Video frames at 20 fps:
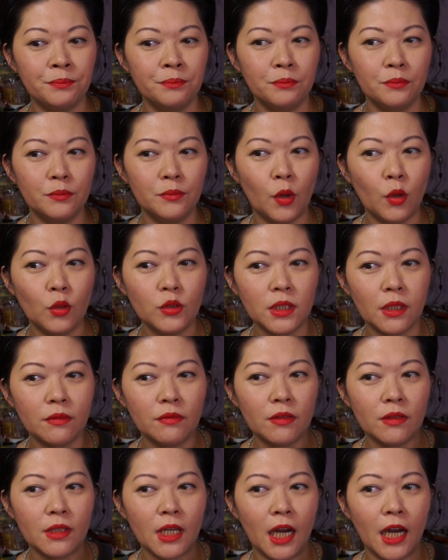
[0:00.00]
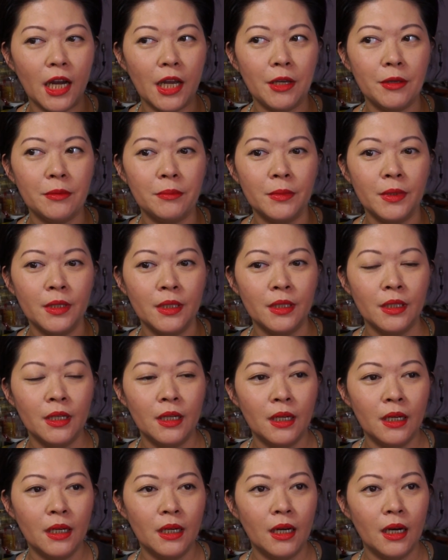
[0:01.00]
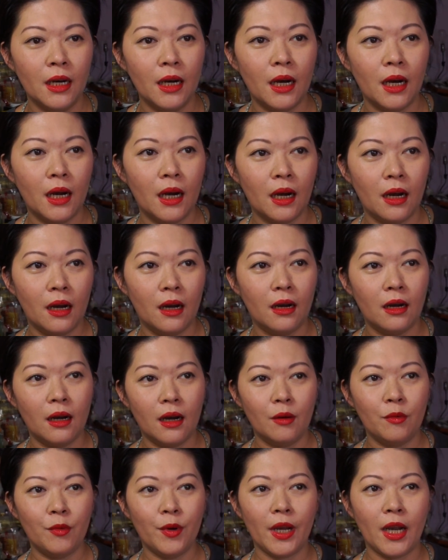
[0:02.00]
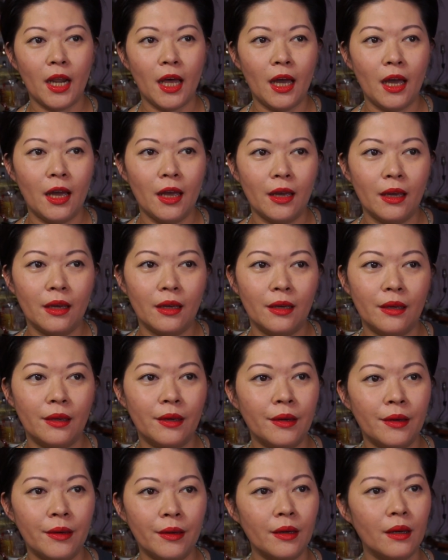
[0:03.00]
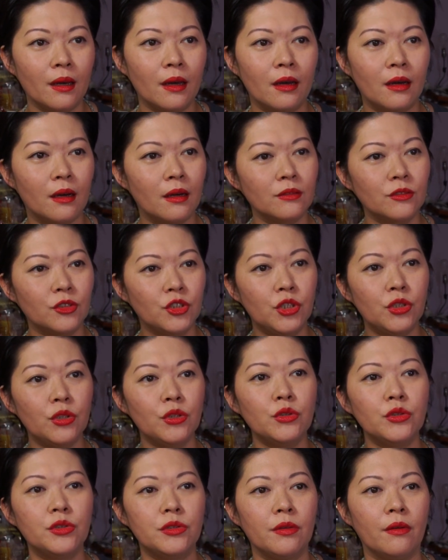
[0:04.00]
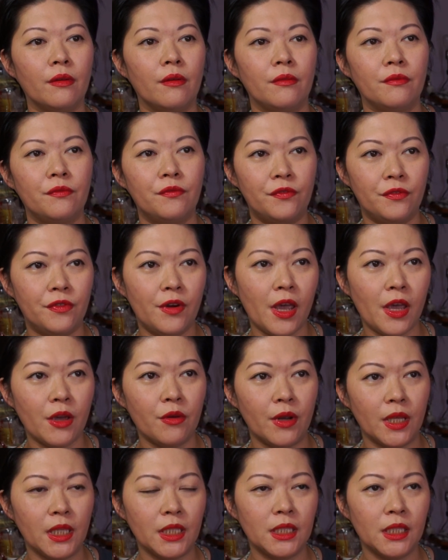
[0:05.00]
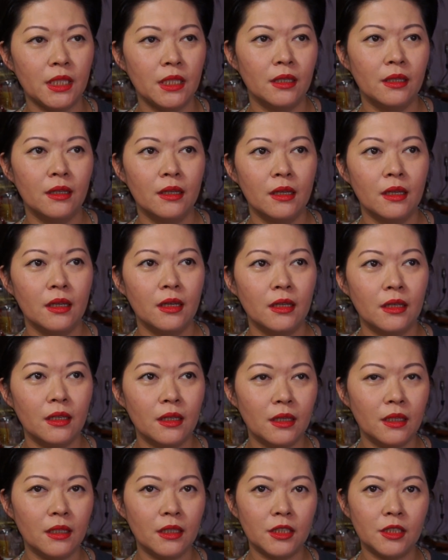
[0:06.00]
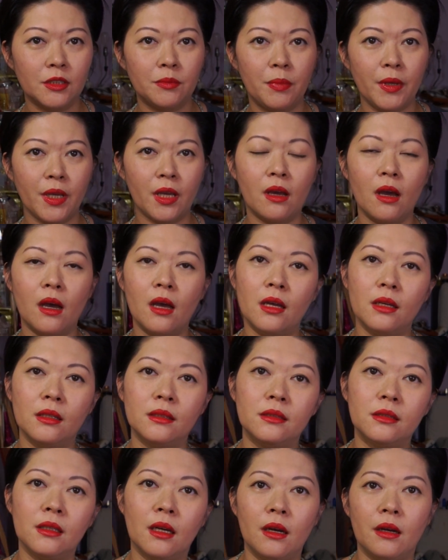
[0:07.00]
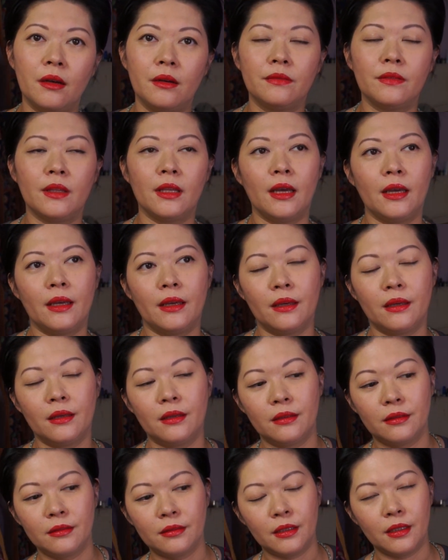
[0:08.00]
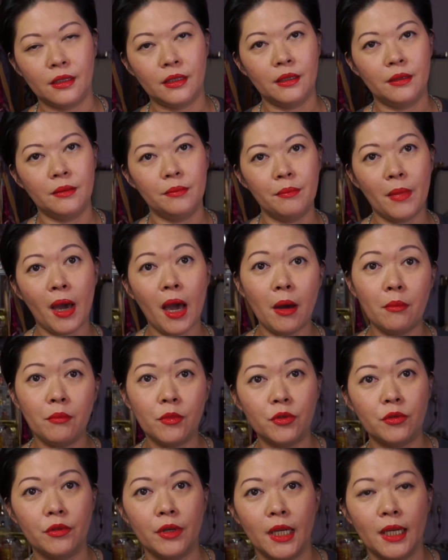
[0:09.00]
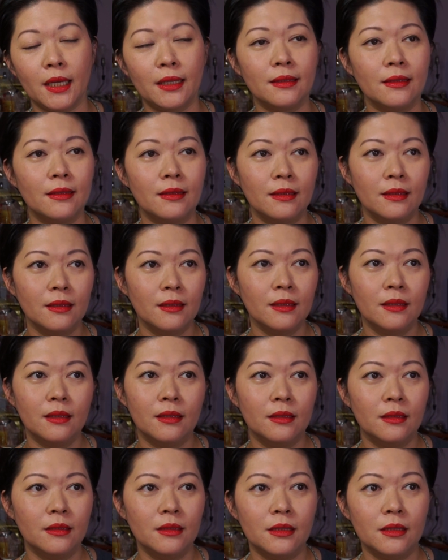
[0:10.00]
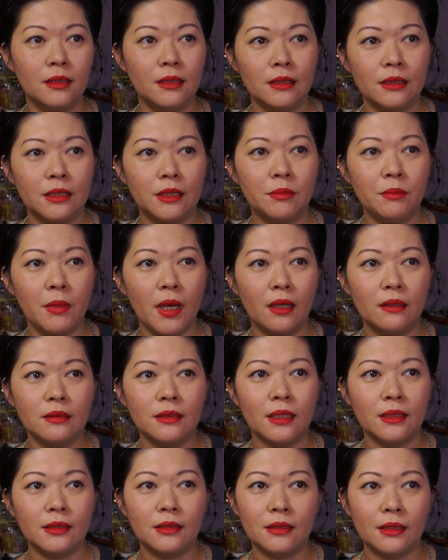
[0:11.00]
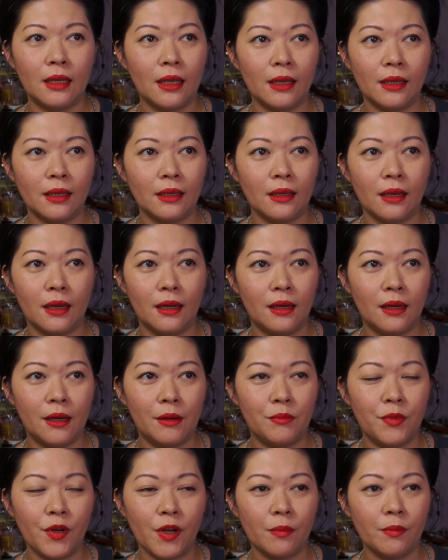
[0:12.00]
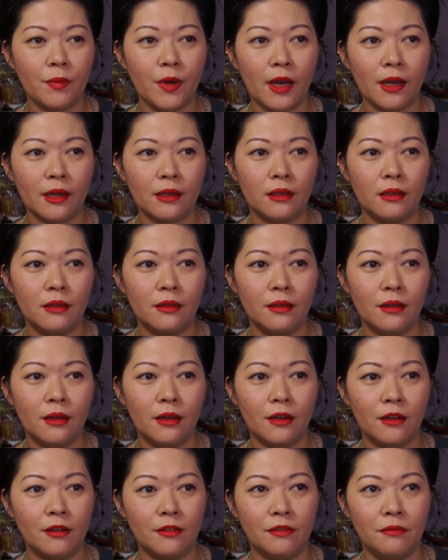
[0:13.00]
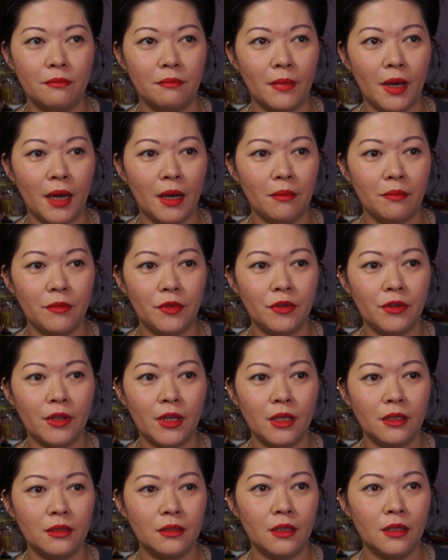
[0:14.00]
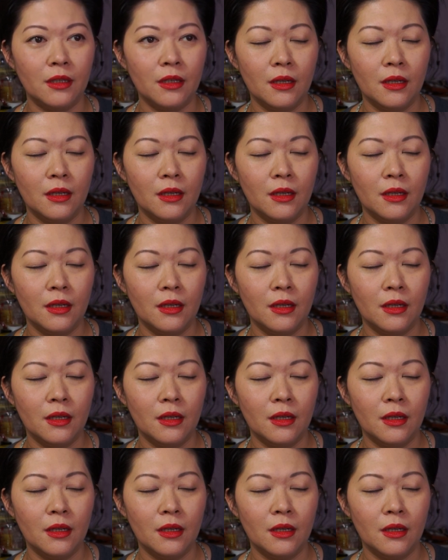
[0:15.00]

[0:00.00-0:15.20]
Most of the time when I choose fragrance is because of like the memory. The smell just like bring back a lot of memories,